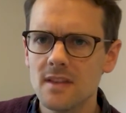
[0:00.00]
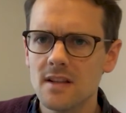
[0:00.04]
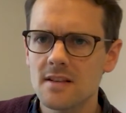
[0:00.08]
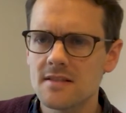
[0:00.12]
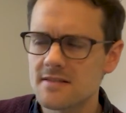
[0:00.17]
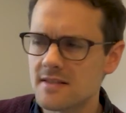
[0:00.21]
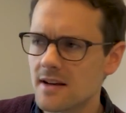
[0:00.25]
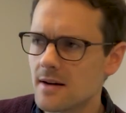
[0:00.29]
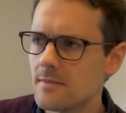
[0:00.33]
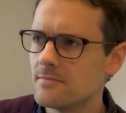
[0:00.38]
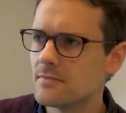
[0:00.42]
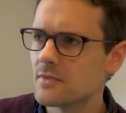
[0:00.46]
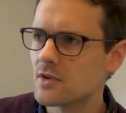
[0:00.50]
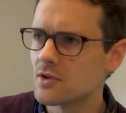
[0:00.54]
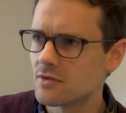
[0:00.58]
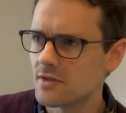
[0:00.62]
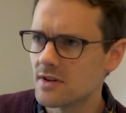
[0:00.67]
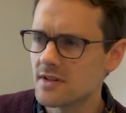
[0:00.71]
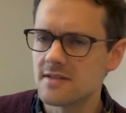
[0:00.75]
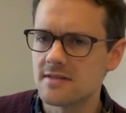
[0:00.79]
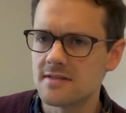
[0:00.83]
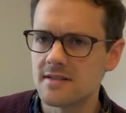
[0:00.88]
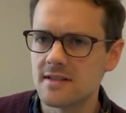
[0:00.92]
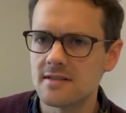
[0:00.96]
some
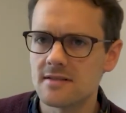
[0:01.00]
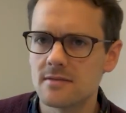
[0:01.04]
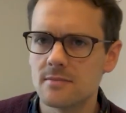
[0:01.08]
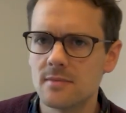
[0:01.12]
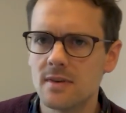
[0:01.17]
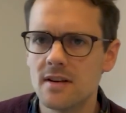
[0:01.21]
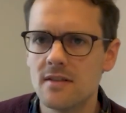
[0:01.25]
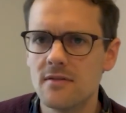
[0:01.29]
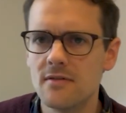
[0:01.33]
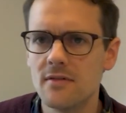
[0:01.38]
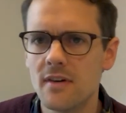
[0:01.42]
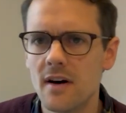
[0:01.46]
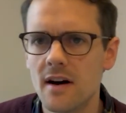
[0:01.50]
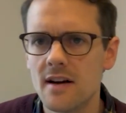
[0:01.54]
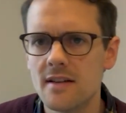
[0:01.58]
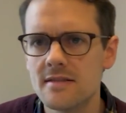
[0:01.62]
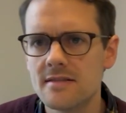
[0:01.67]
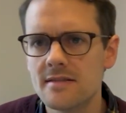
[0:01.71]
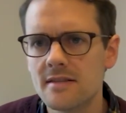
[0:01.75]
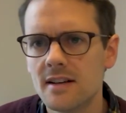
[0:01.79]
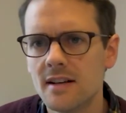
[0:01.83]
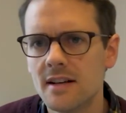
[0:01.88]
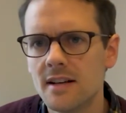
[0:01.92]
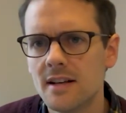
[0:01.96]
criticism and
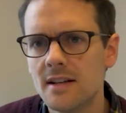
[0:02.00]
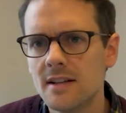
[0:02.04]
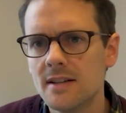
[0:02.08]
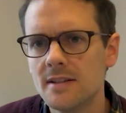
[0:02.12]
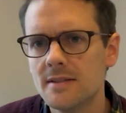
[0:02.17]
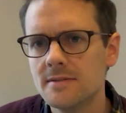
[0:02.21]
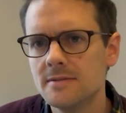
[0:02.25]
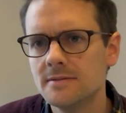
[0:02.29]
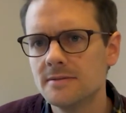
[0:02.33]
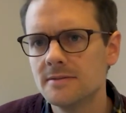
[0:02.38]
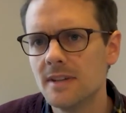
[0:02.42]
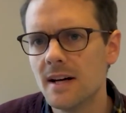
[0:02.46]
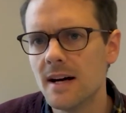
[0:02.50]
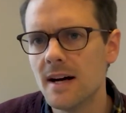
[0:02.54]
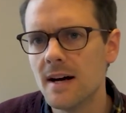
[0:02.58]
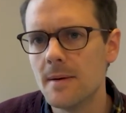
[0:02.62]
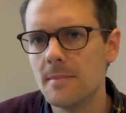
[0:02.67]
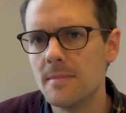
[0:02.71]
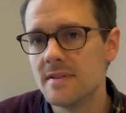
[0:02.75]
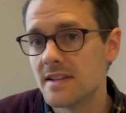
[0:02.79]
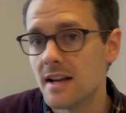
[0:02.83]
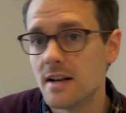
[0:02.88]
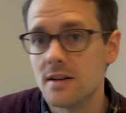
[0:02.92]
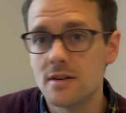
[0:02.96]
invites
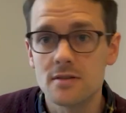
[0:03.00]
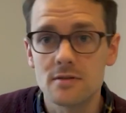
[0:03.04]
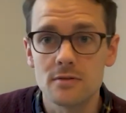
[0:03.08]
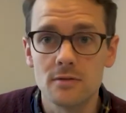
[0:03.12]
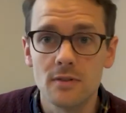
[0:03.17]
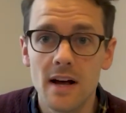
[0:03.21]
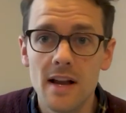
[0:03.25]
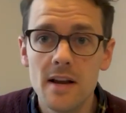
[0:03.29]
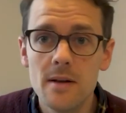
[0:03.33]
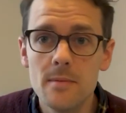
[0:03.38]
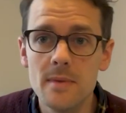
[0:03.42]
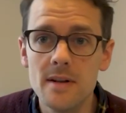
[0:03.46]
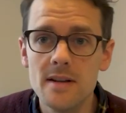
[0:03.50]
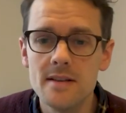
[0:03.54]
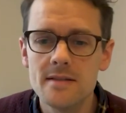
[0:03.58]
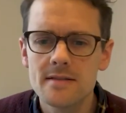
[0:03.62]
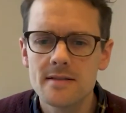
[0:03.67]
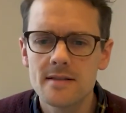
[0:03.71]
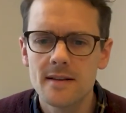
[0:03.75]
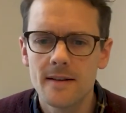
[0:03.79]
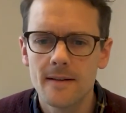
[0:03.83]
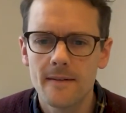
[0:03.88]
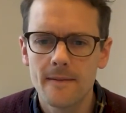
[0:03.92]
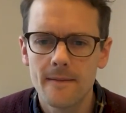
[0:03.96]
potential
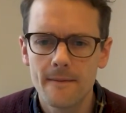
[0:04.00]
enemies.